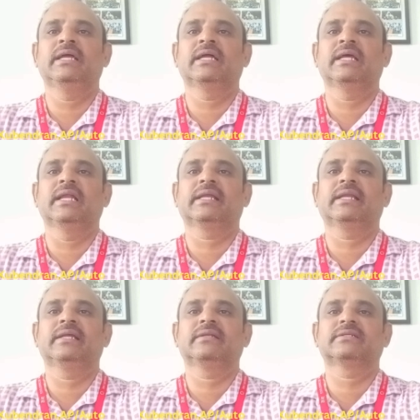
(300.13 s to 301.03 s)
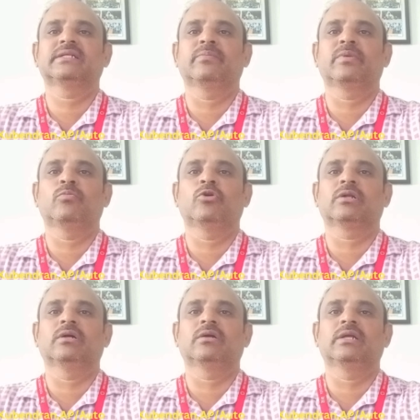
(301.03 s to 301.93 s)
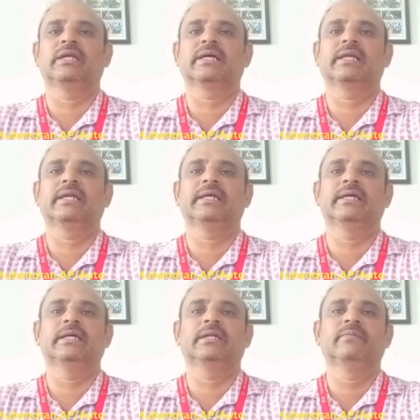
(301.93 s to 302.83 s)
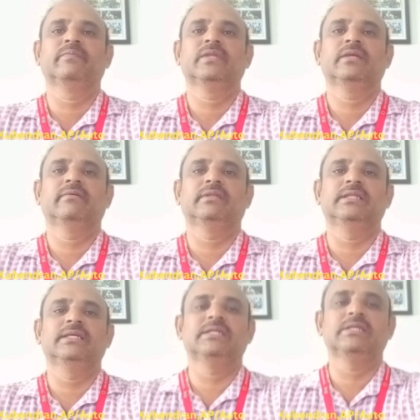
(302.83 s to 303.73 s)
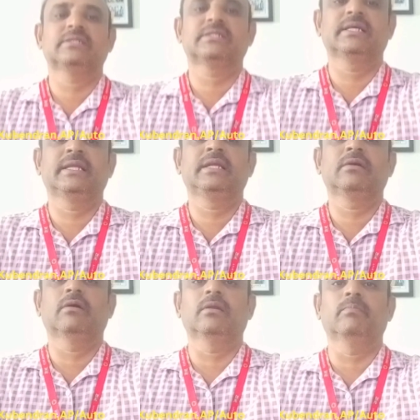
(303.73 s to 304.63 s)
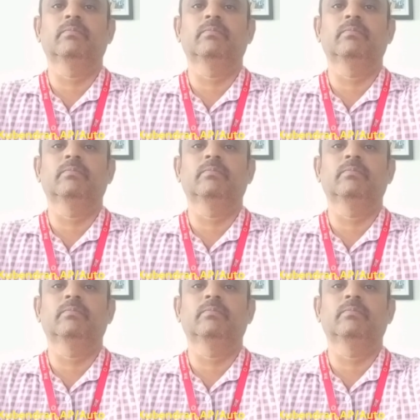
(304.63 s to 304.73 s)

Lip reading: an electric stepper motor integrated with the steering column